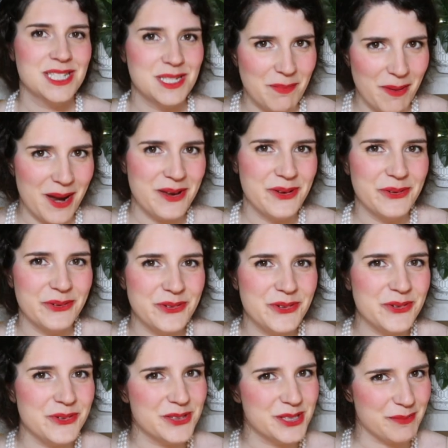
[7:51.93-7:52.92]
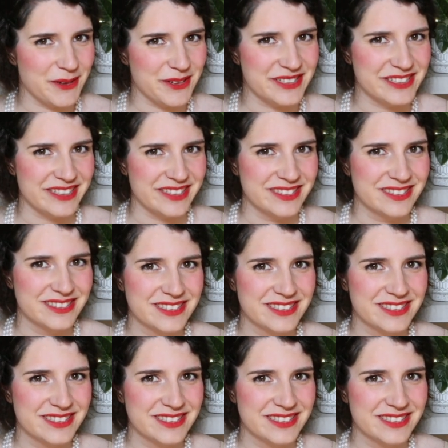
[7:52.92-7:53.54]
depending on who you spoke to.